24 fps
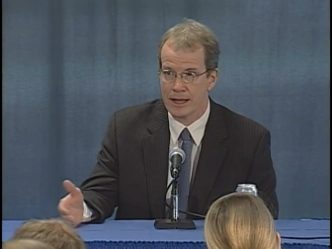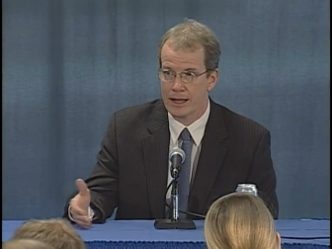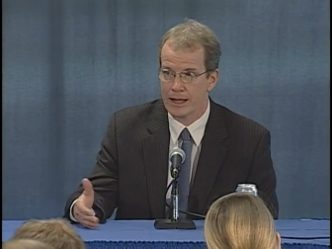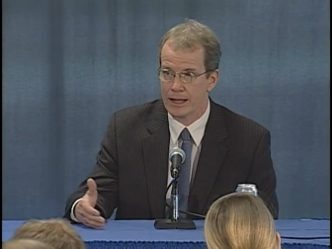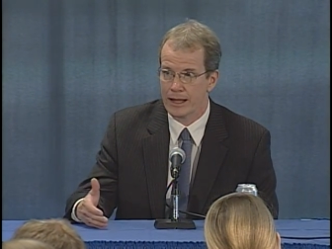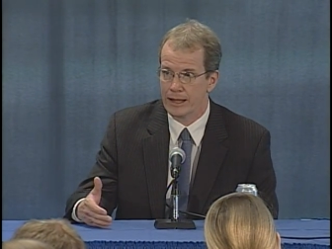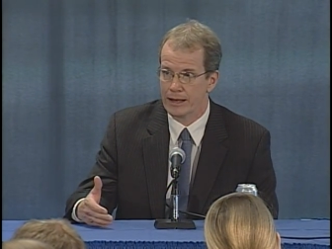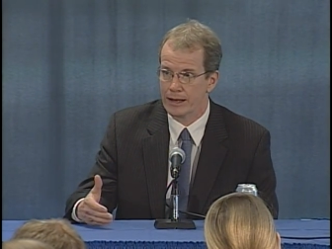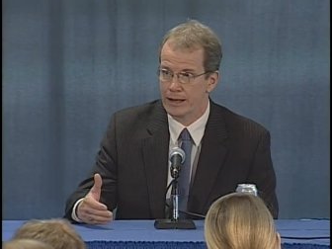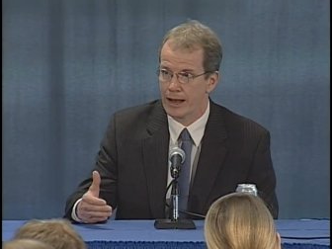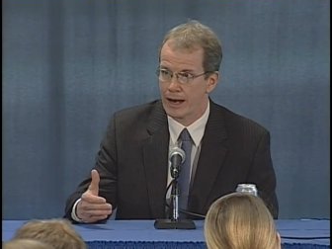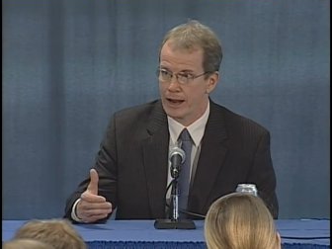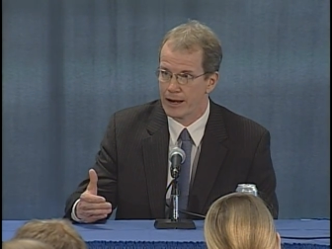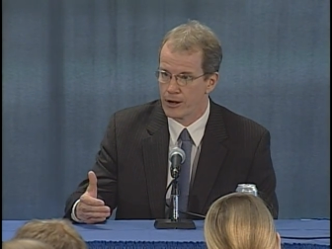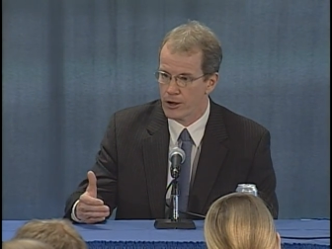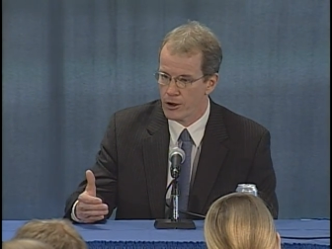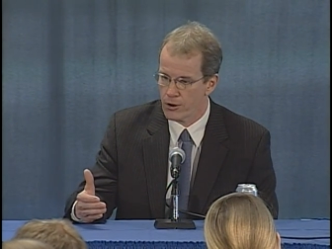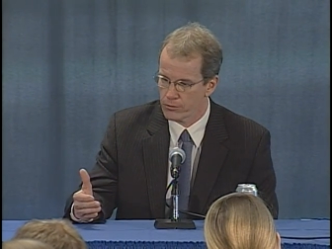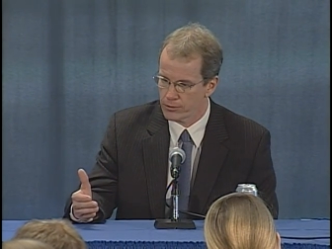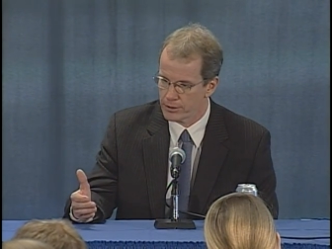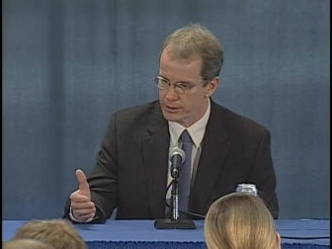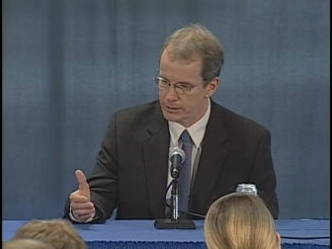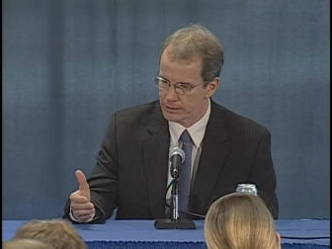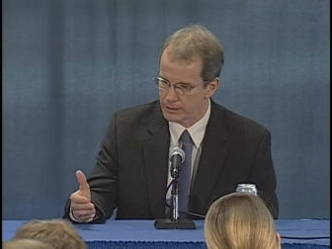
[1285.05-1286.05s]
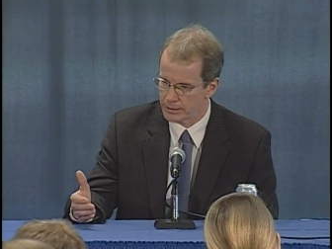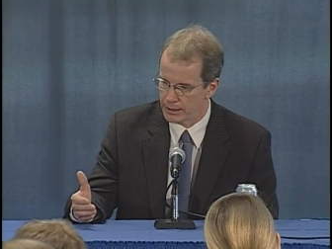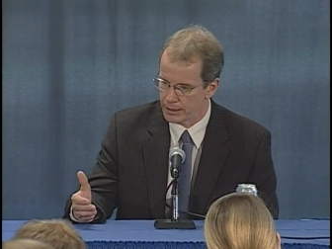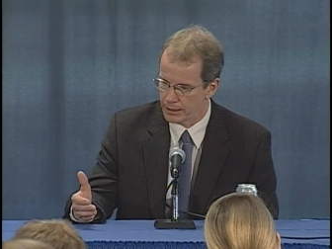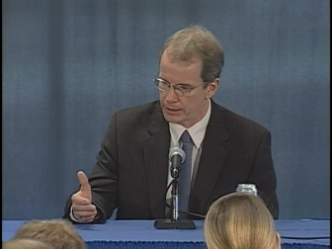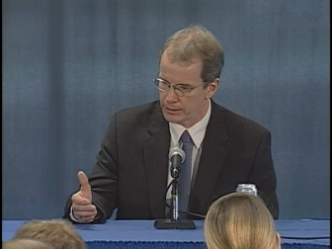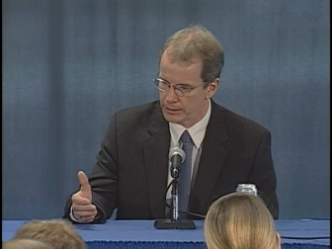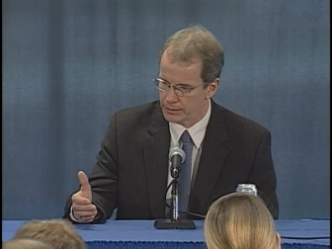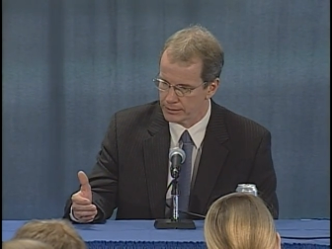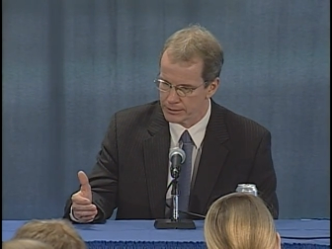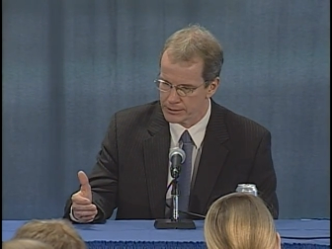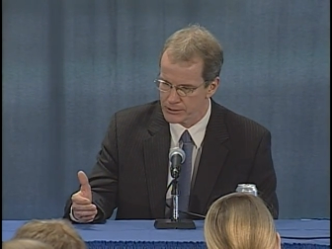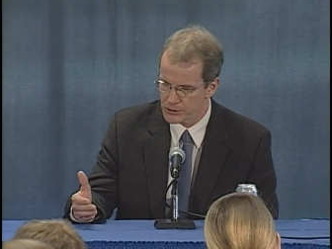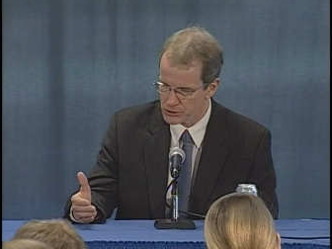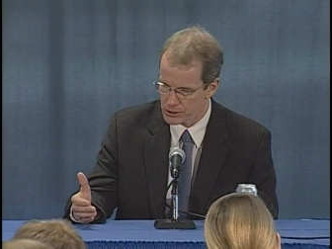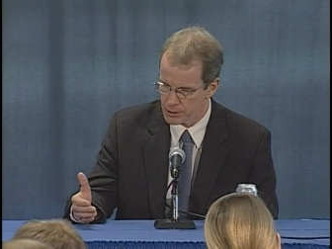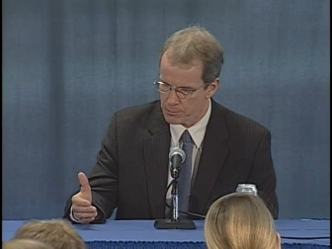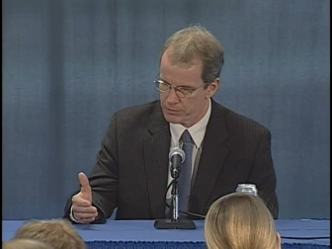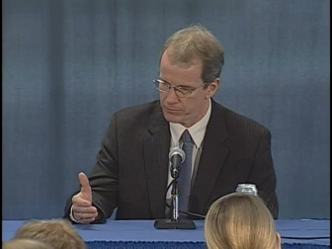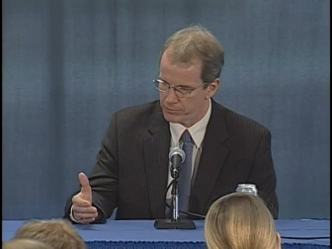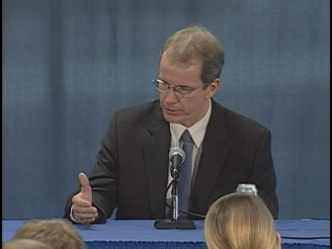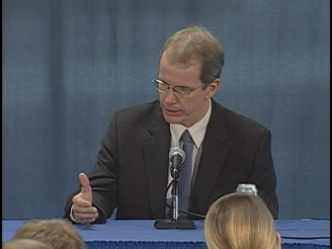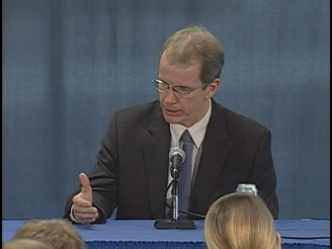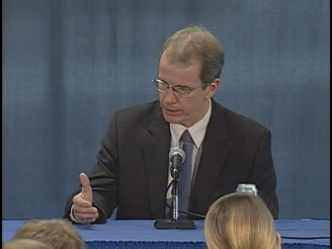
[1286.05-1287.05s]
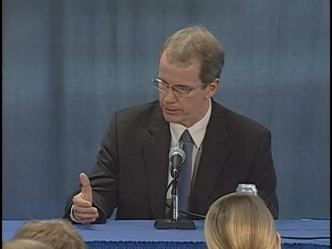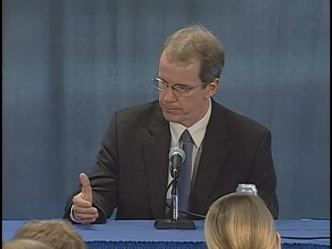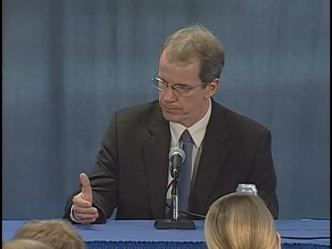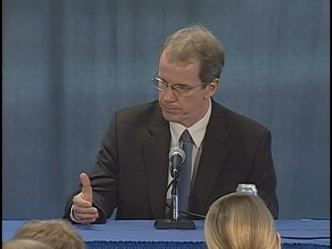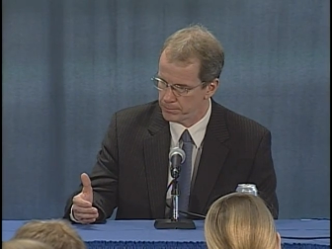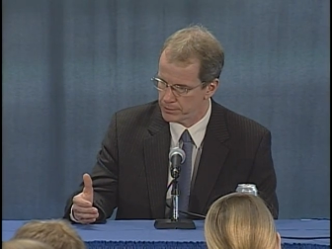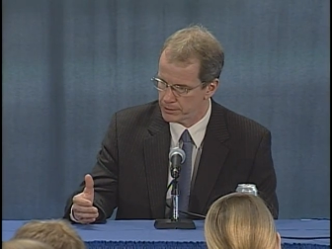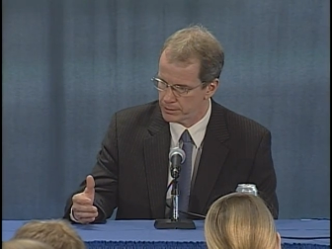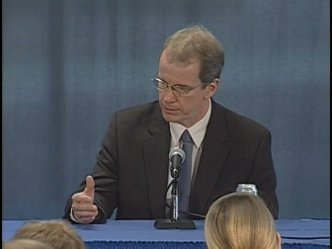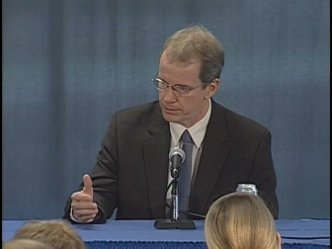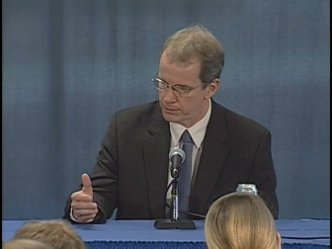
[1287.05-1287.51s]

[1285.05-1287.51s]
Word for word: And, and I know that uh, at least some of them,